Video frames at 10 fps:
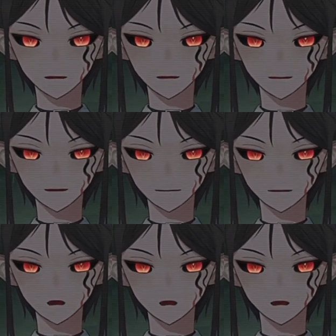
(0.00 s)

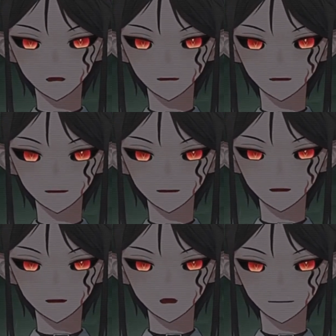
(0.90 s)
something I usually
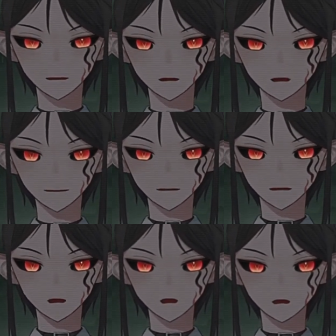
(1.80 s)
didn't have the mental
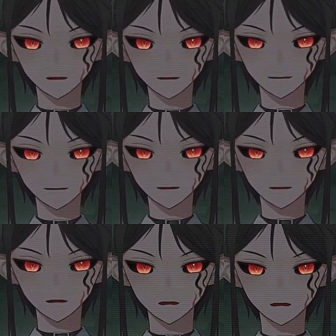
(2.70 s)
clarity to
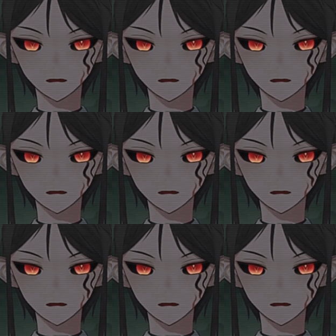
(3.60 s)
do.